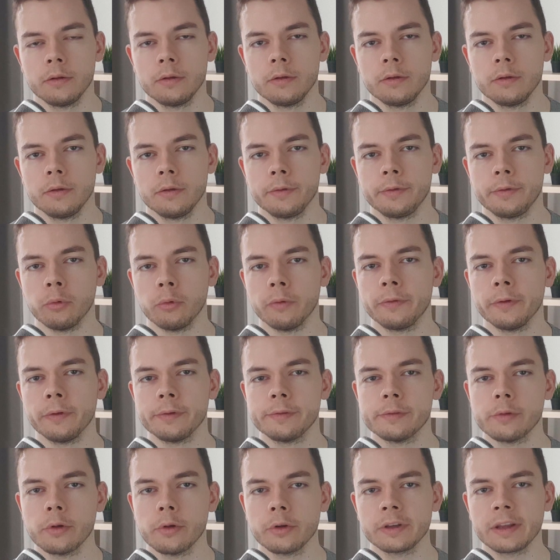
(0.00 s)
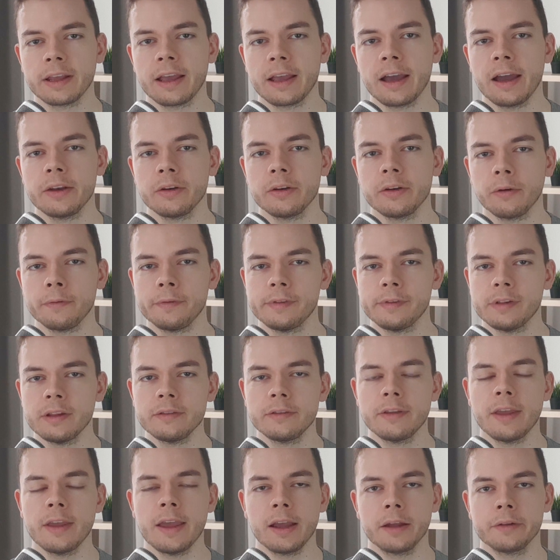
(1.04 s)
So if a certain kind of
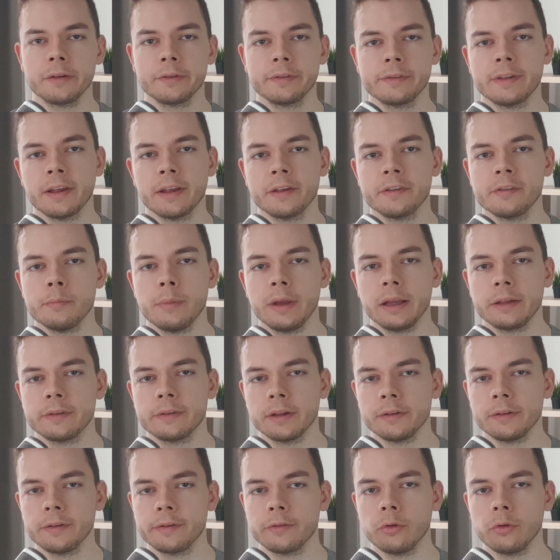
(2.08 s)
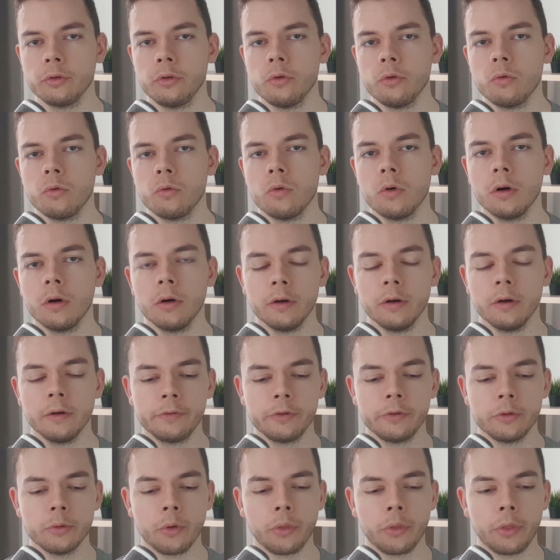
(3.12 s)
syntax doesn't make sense to you, or
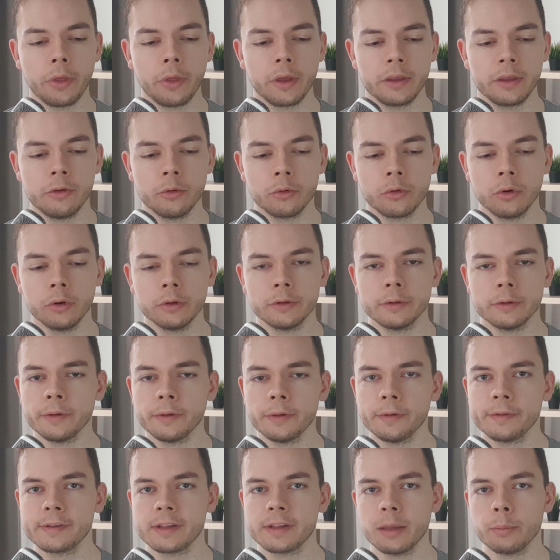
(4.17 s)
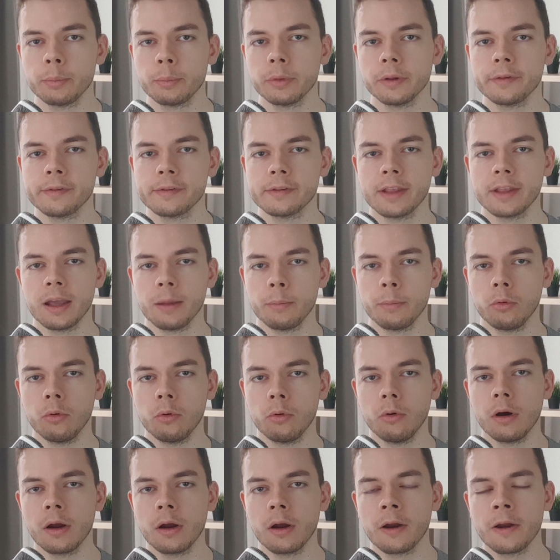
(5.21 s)
if you think you could skip a step
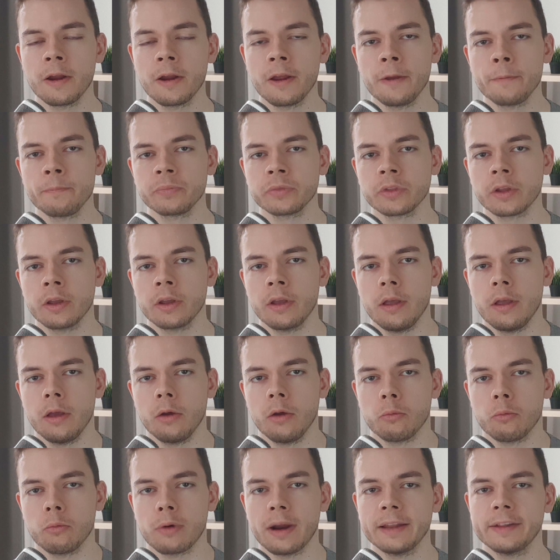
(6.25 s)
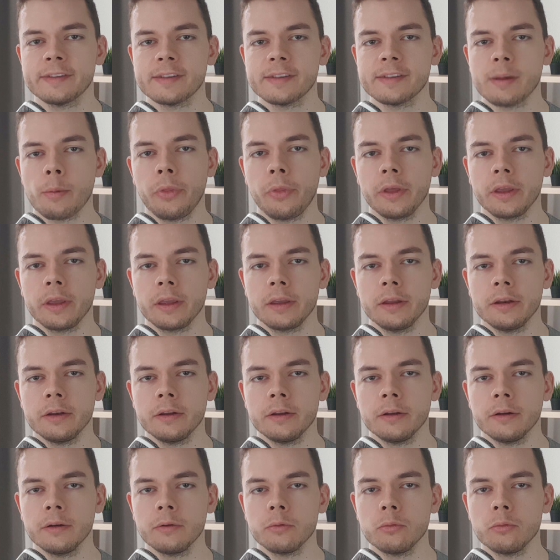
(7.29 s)
or write something in
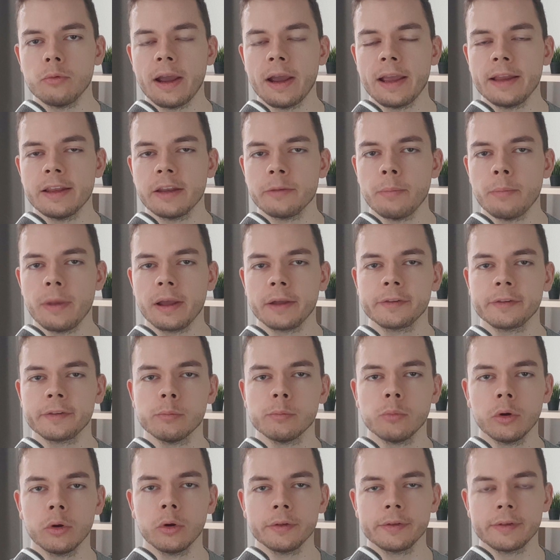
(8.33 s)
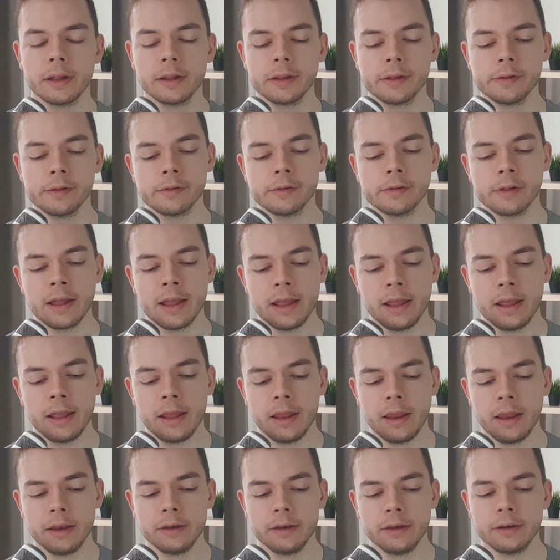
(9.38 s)
a way that makes more sense,
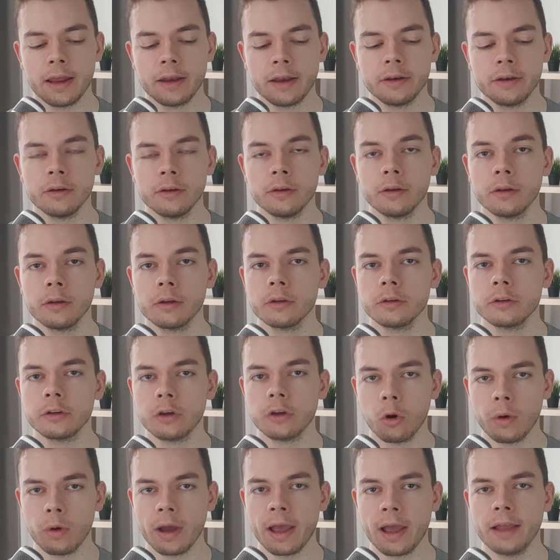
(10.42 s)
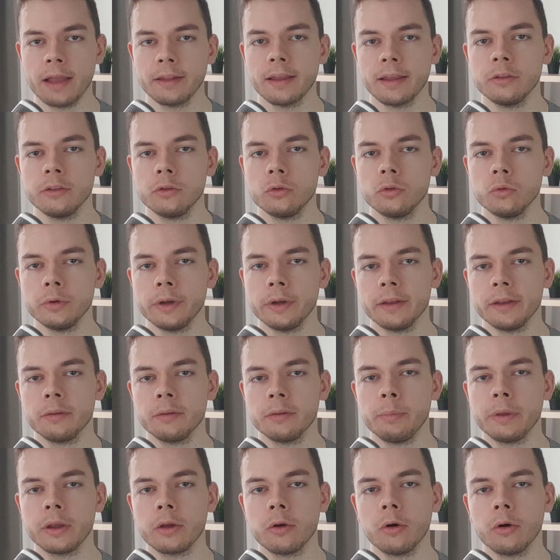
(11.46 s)
then go ahead and do that
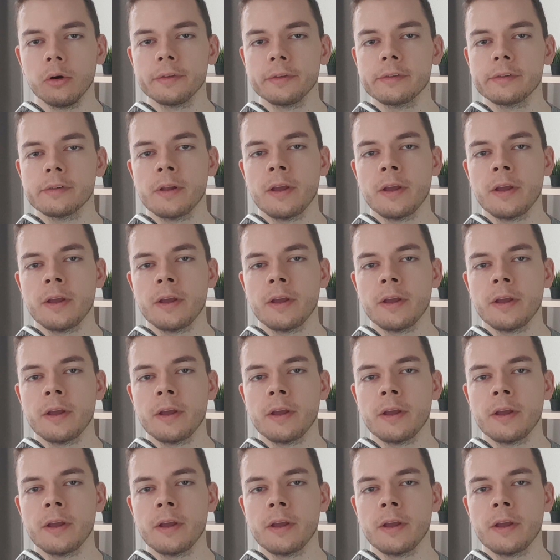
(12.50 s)
because